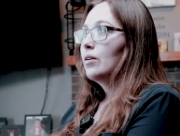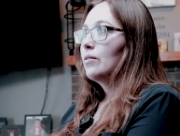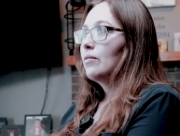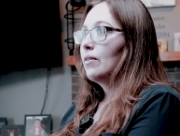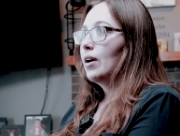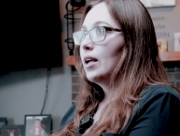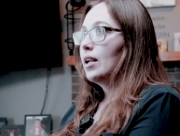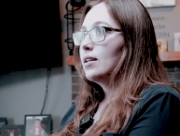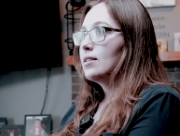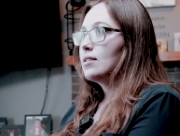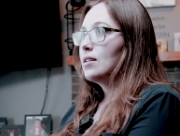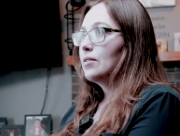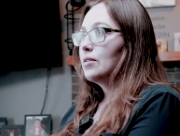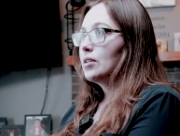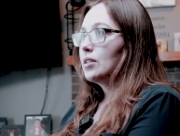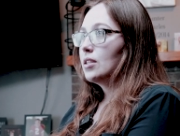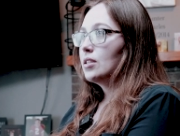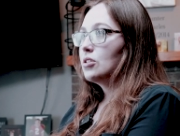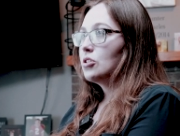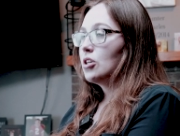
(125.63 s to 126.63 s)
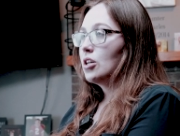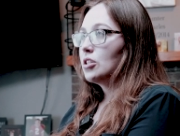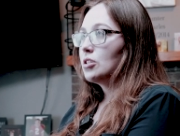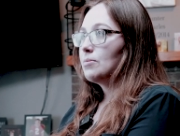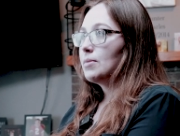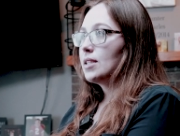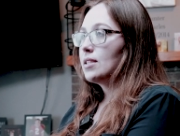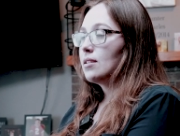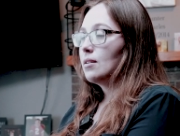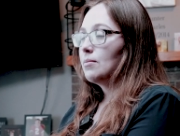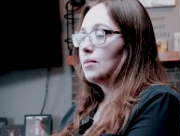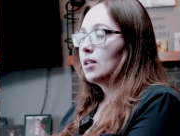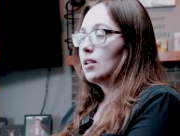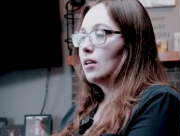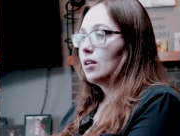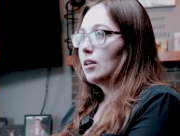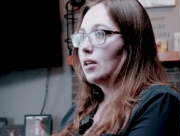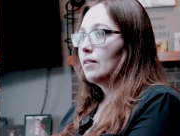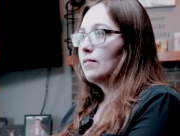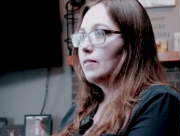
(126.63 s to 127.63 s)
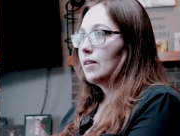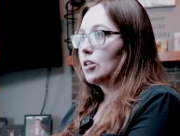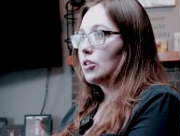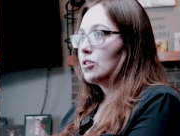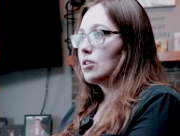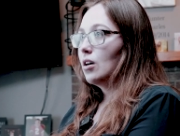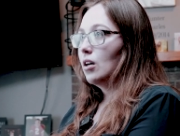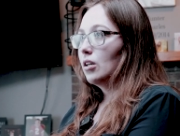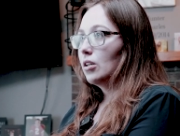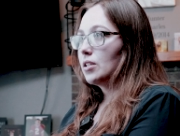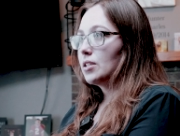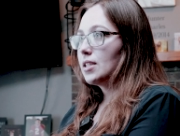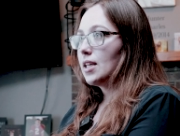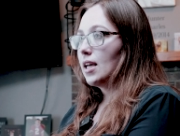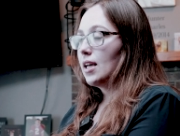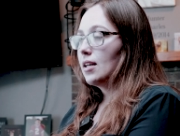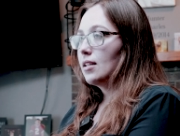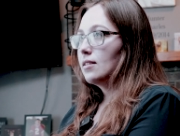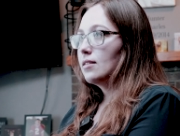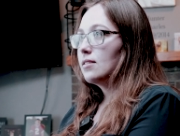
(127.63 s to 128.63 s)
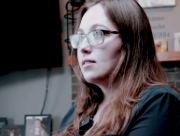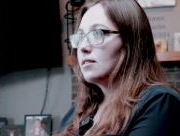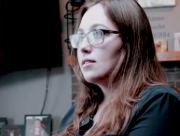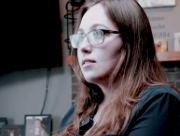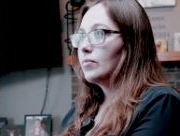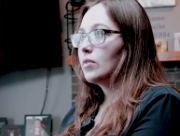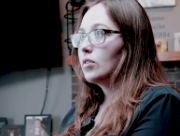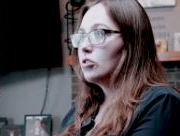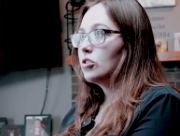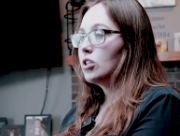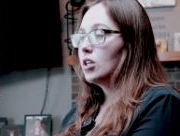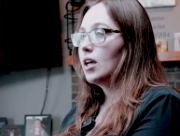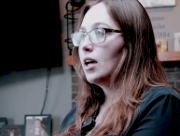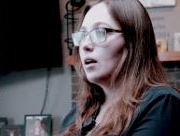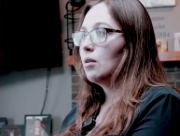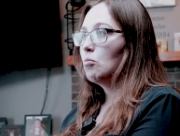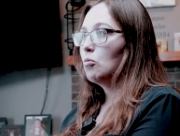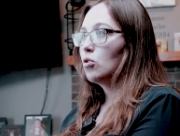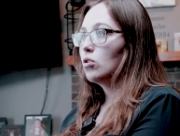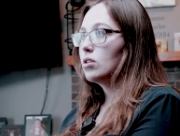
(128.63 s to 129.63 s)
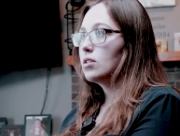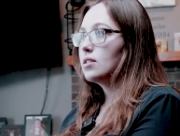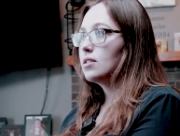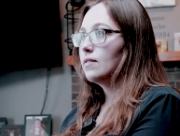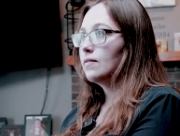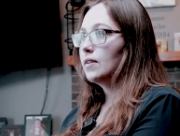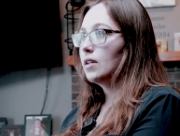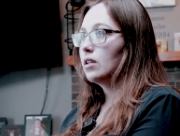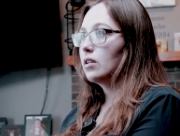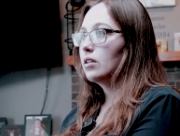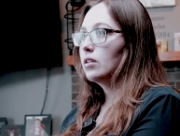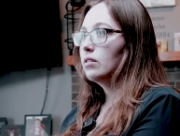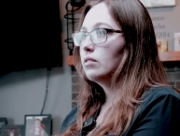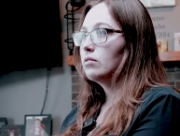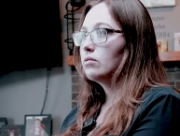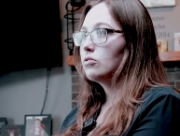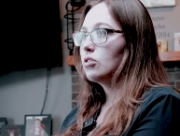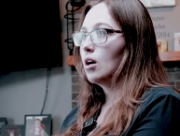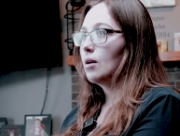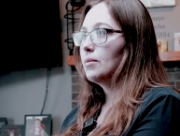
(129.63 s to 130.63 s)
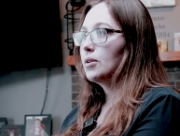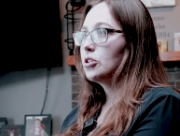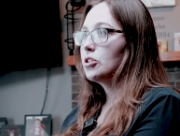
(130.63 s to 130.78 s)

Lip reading: Right as they were discharging my son, my daughter had finished all her scans. She had more severe trauma.